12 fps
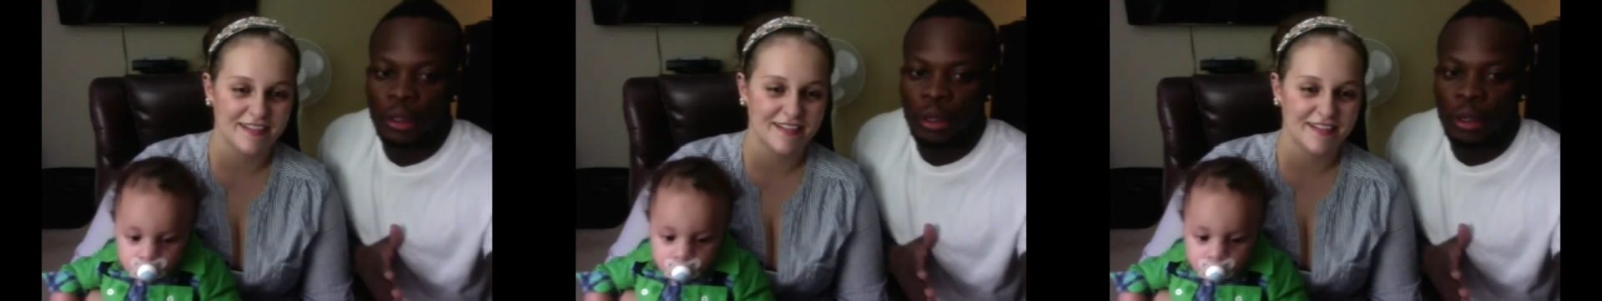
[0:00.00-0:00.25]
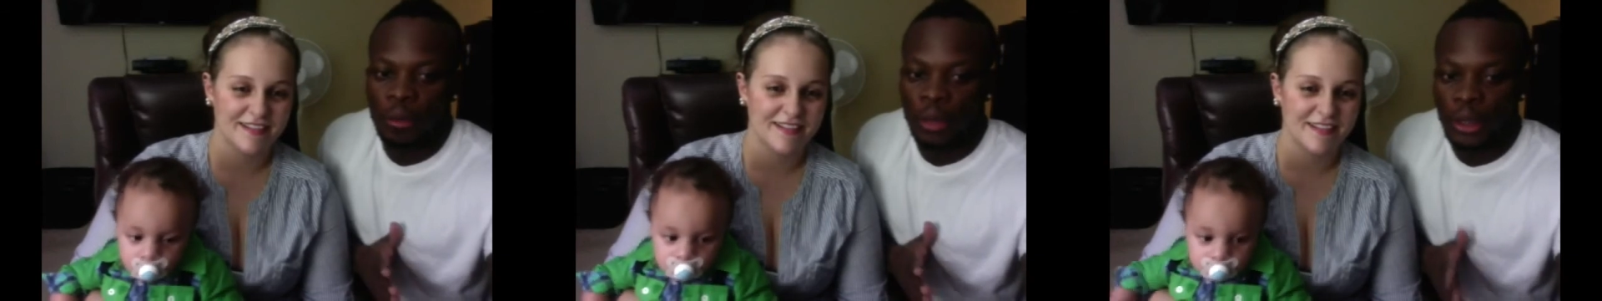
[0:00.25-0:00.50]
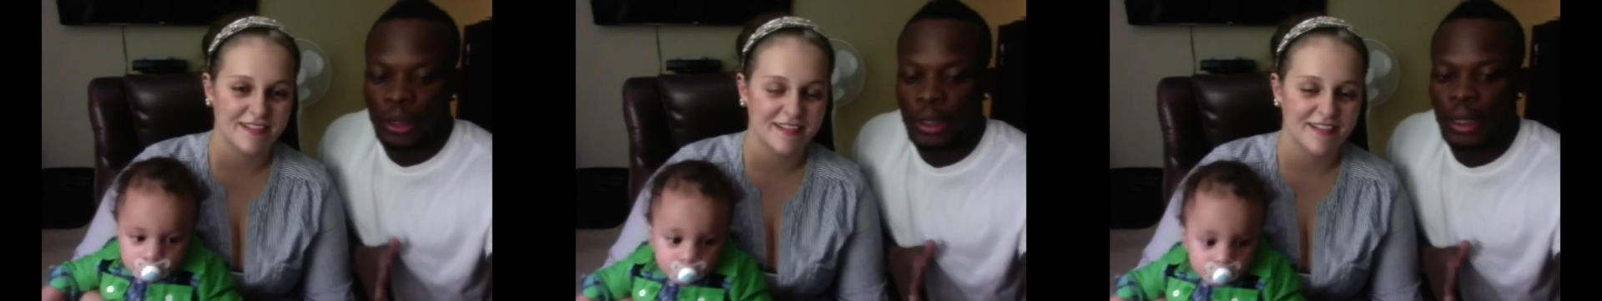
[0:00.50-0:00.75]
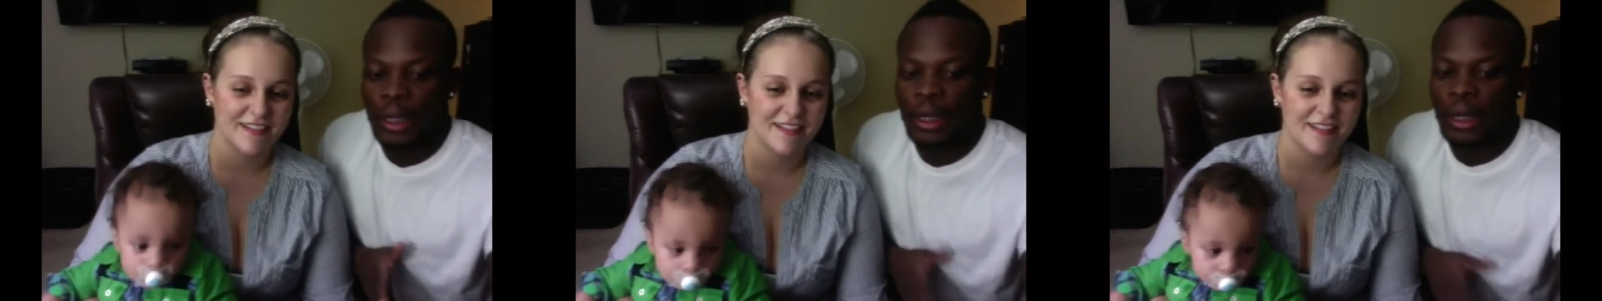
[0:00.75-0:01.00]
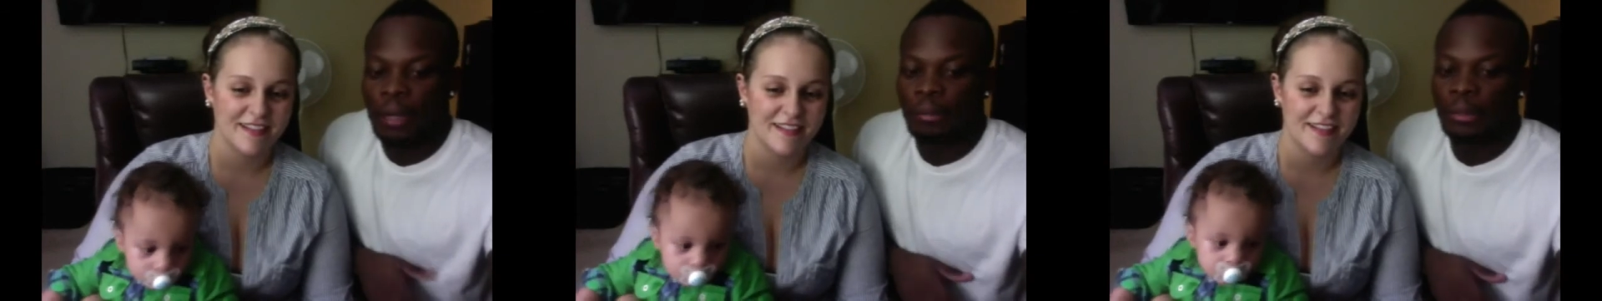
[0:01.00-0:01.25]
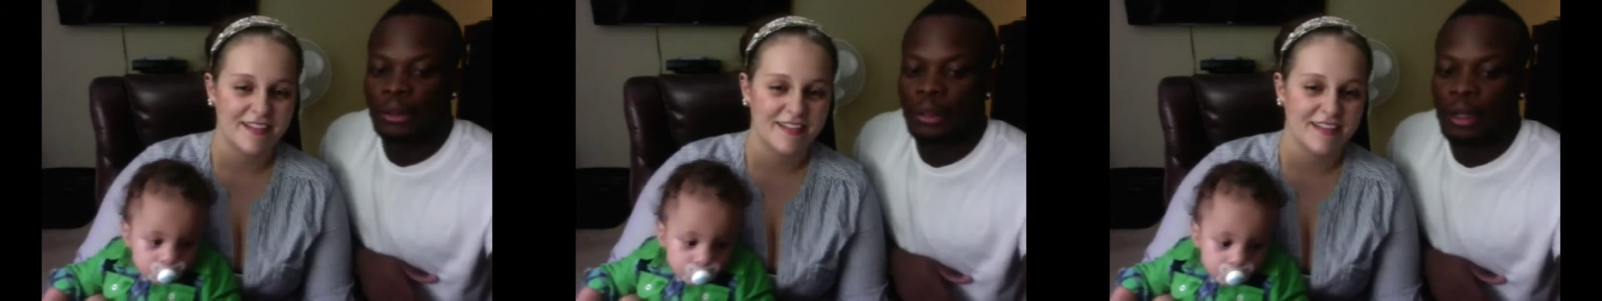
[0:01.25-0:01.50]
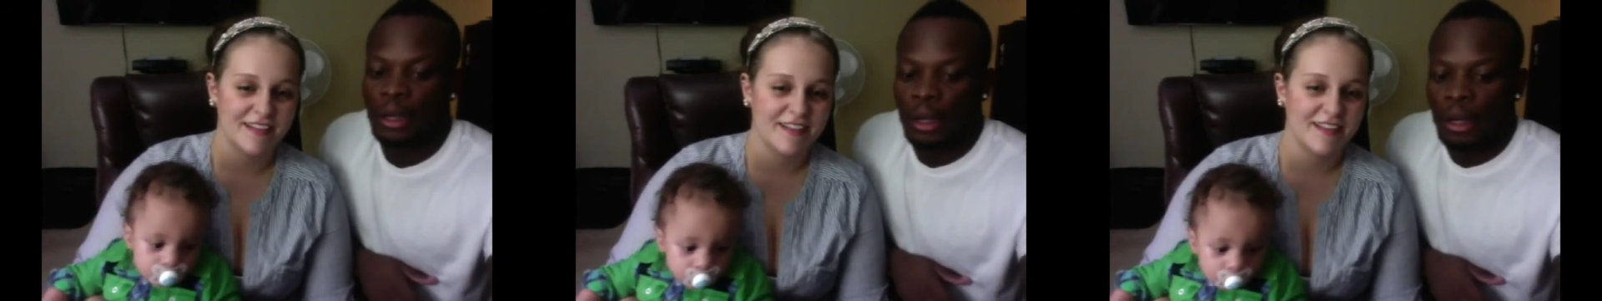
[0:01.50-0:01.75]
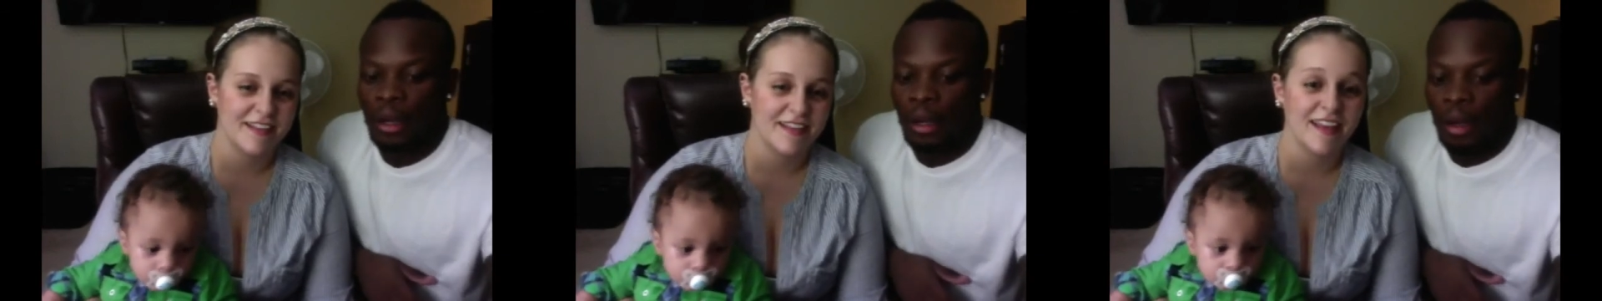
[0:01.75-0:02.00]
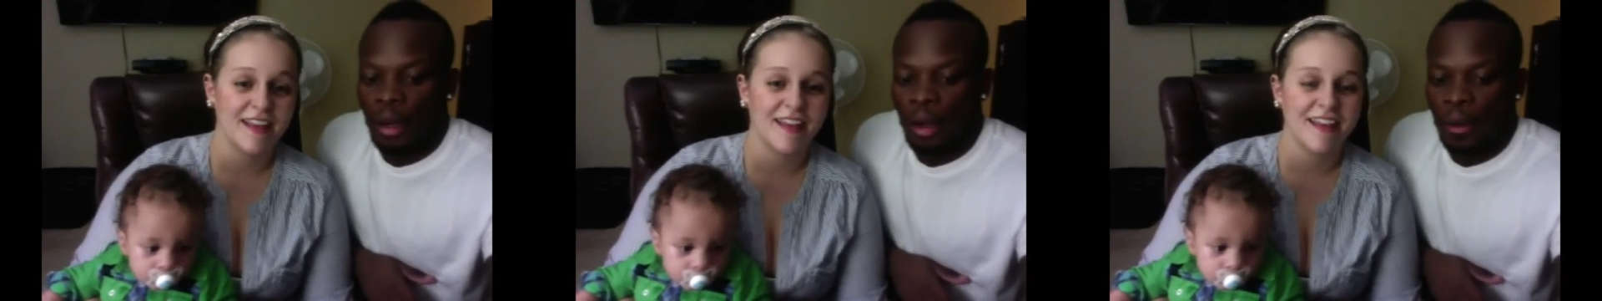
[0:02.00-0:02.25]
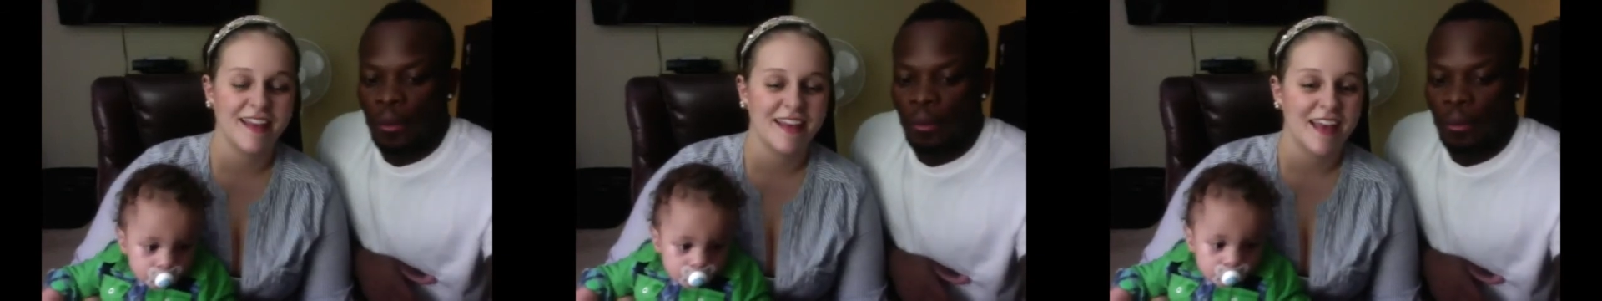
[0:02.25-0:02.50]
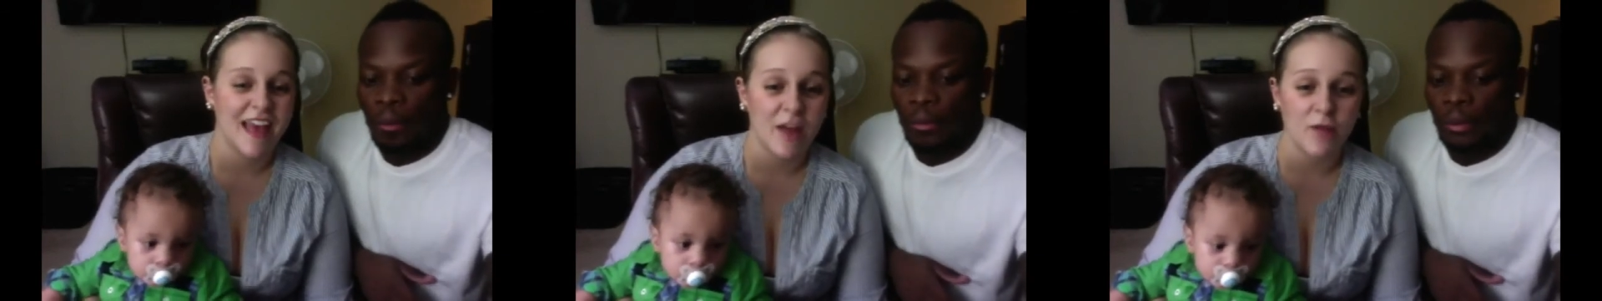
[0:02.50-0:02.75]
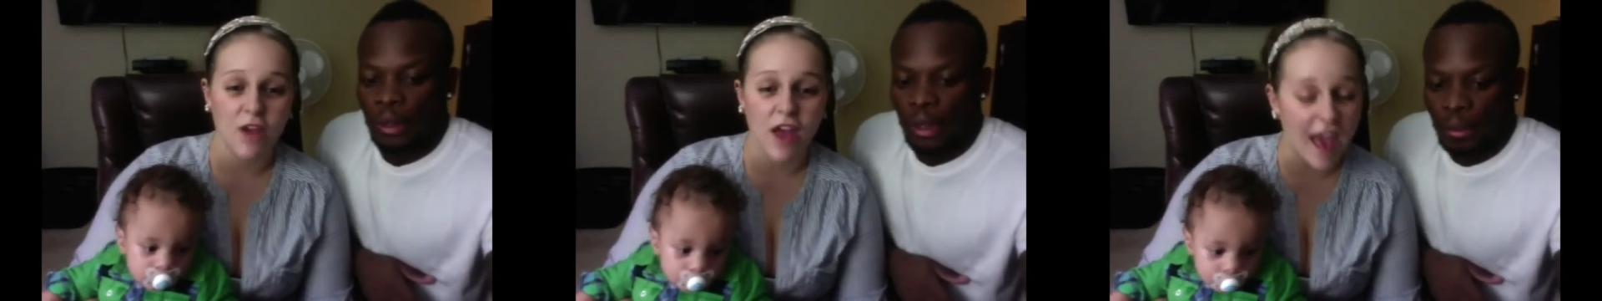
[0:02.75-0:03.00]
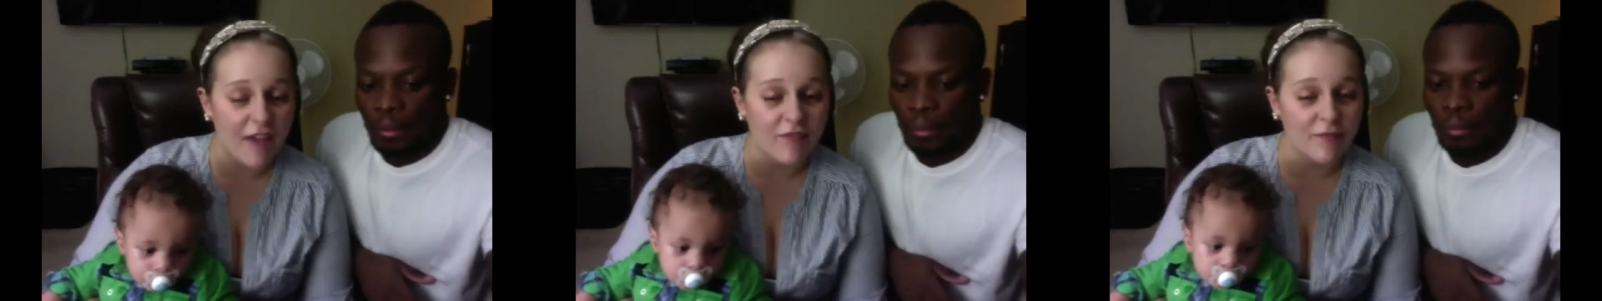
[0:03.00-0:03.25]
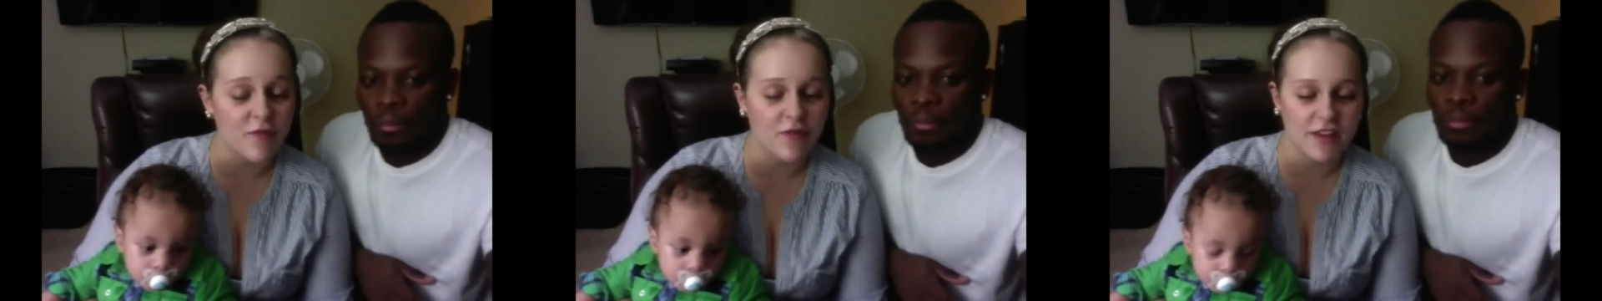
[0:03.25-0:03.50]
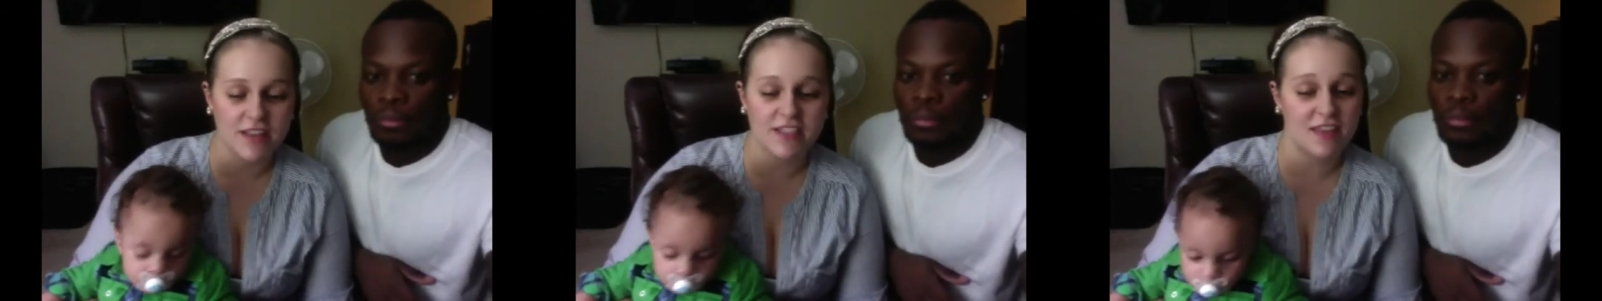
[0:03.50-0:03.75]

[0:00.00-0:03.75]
Speaker 1: when the day comes.
Speaker 2: And we have Maria to